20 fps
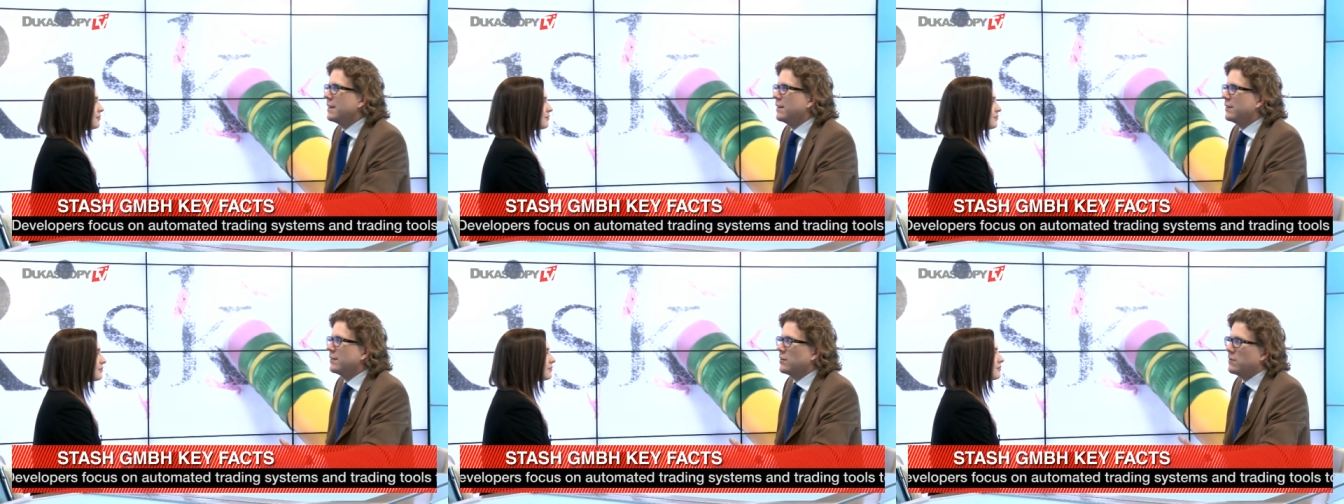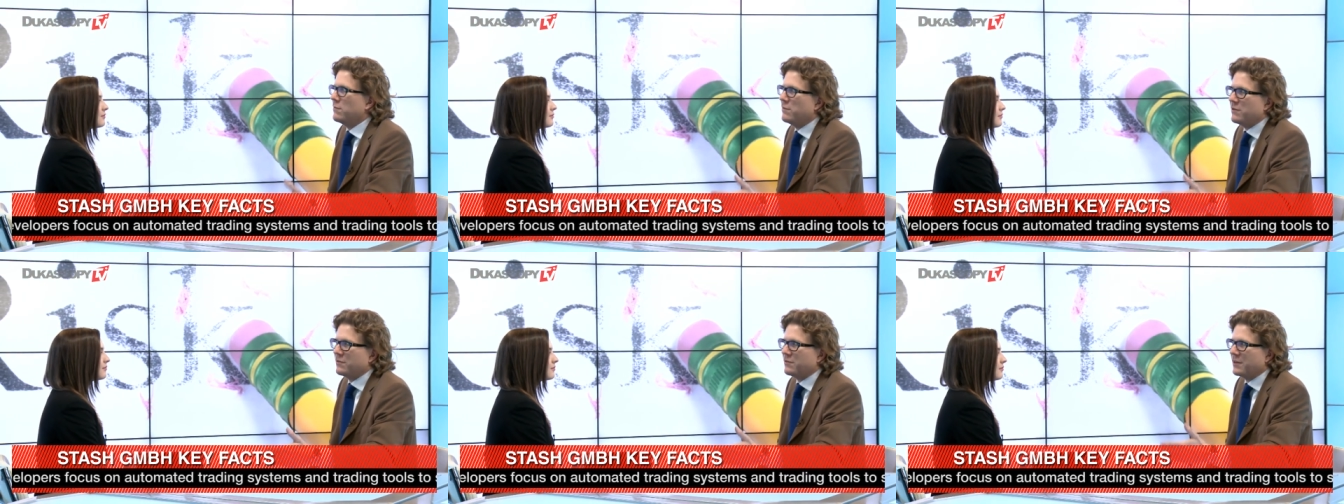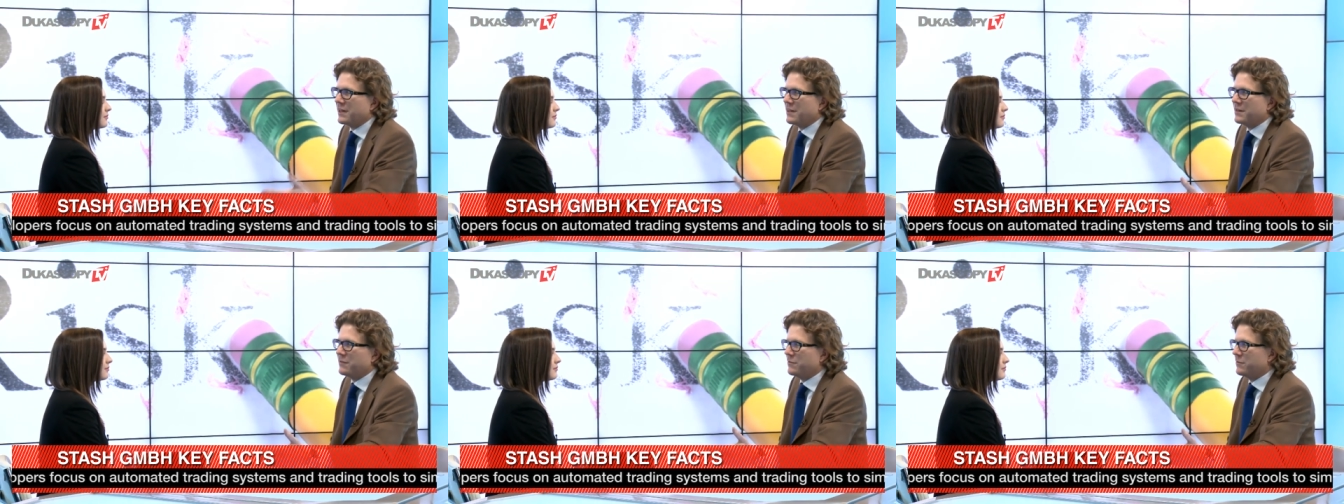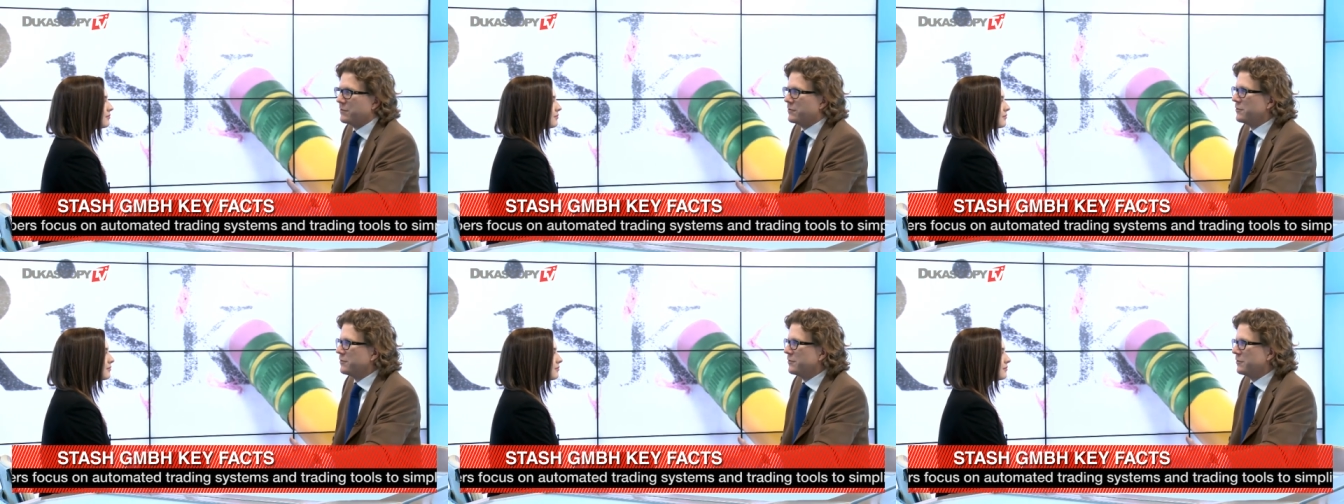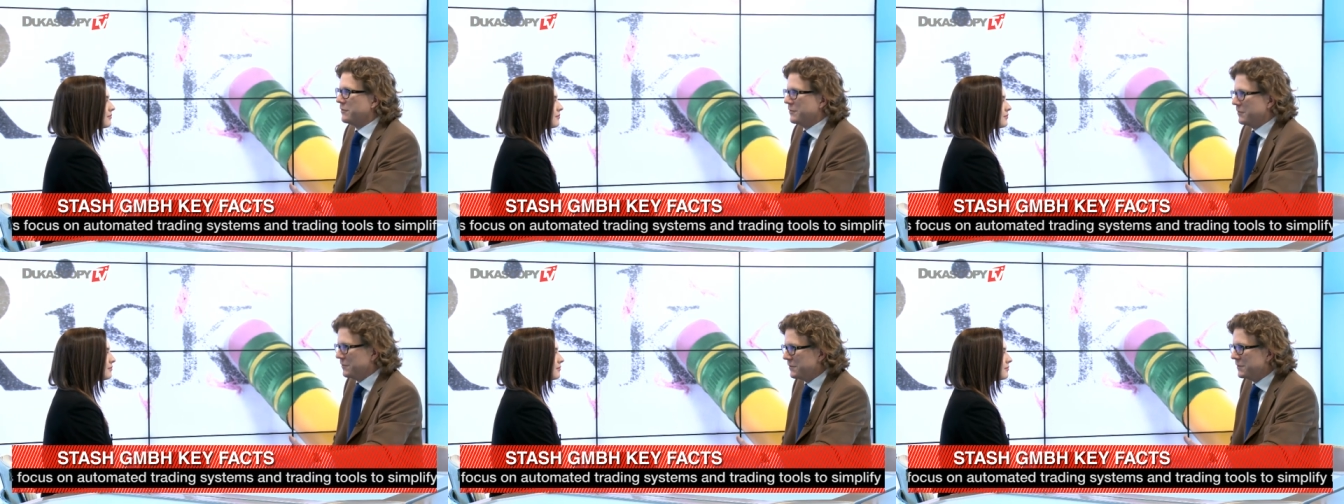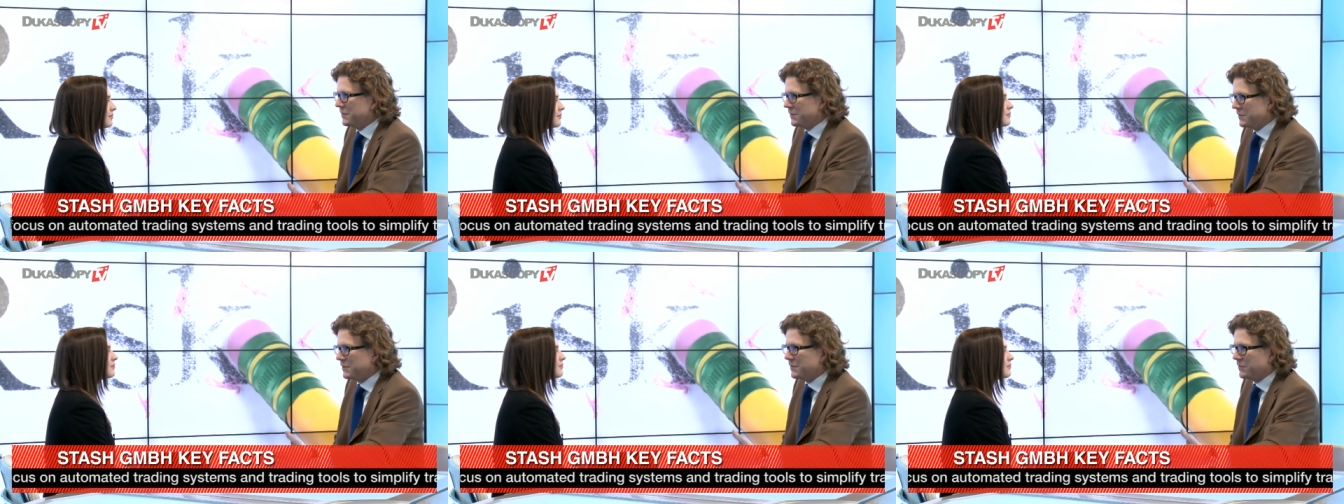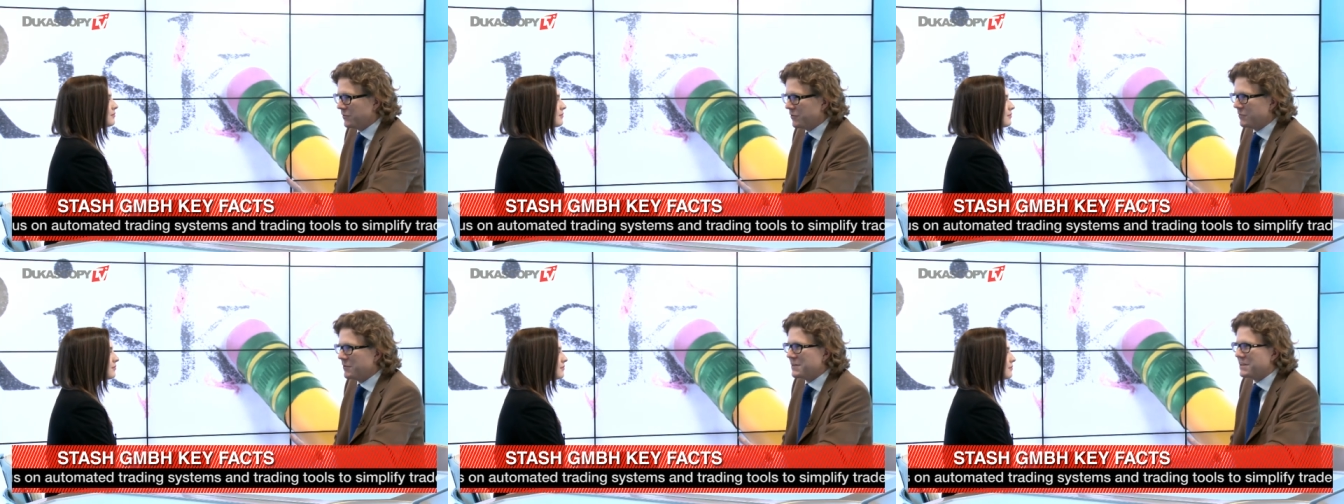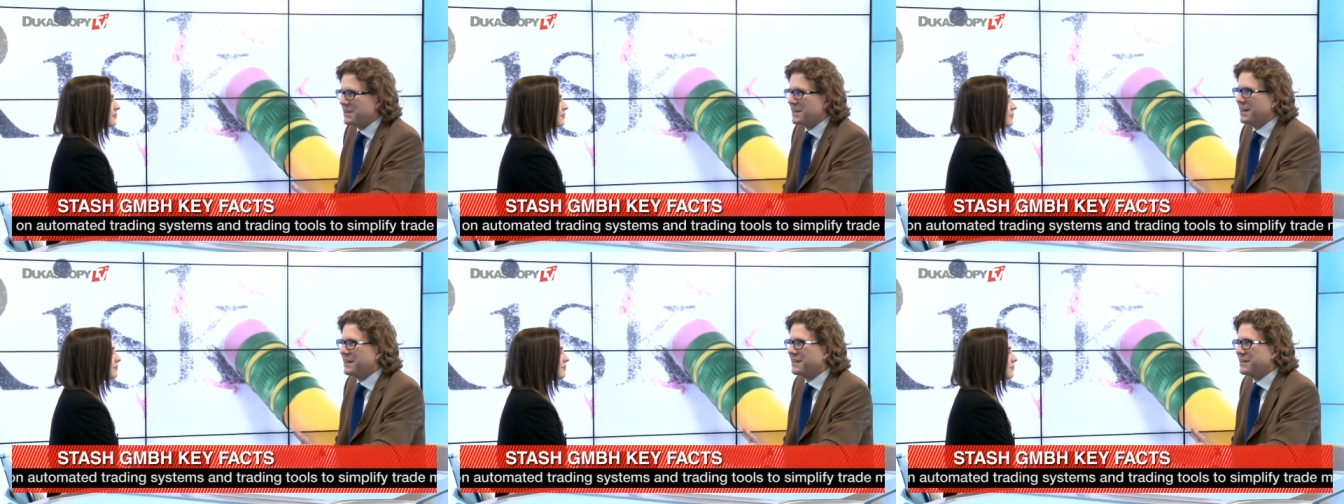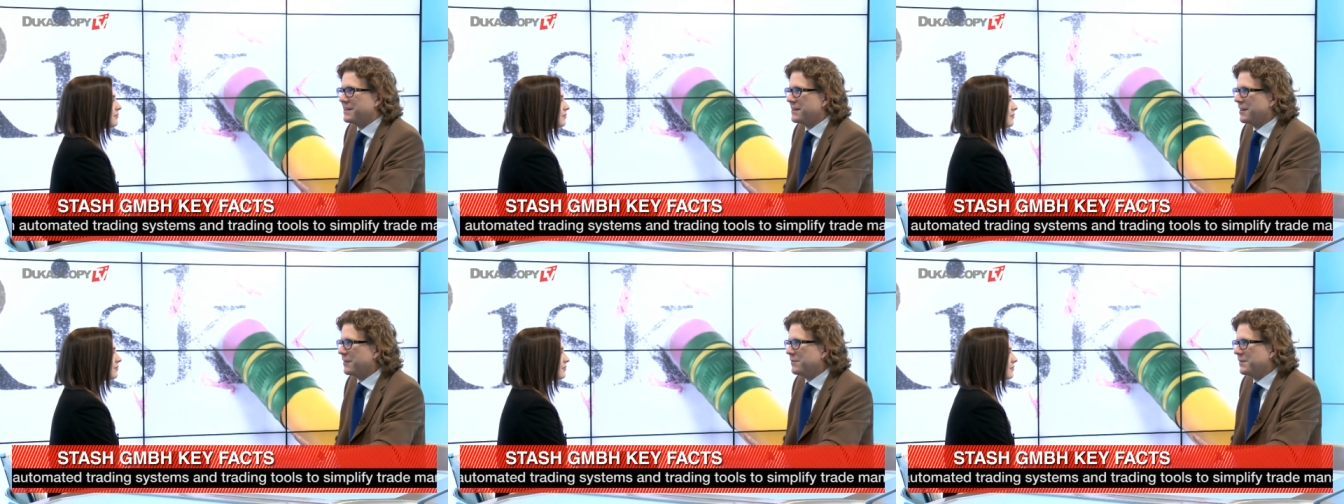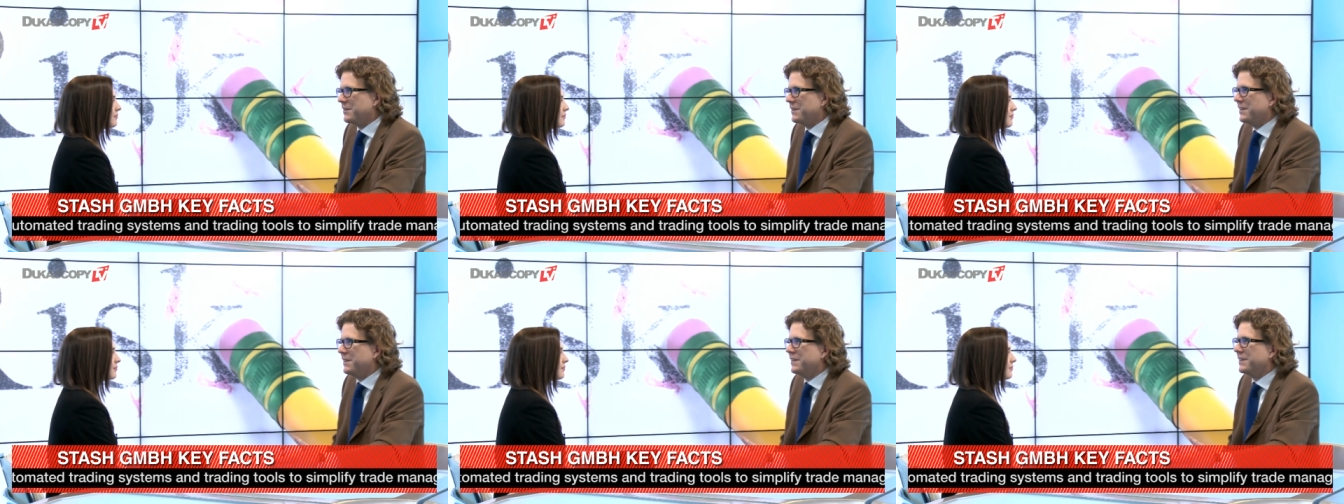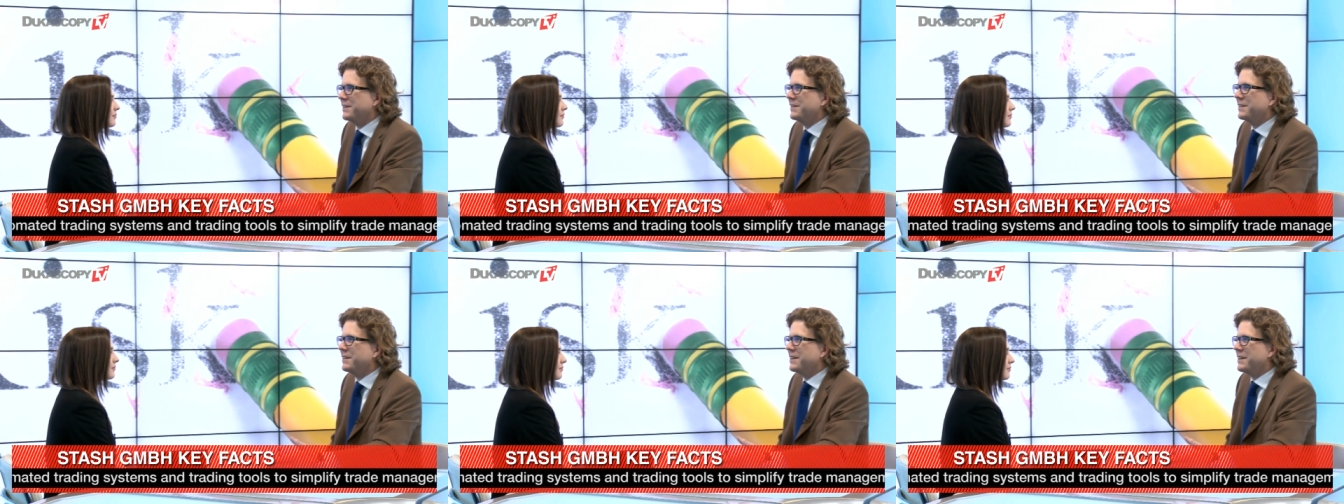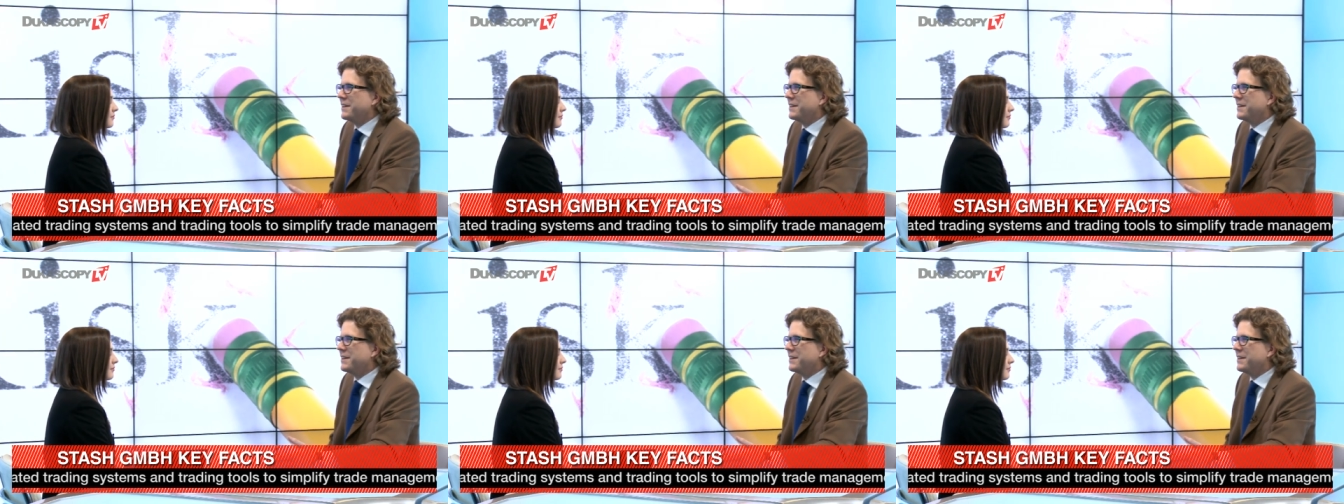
So if you run it for forward test and after a year,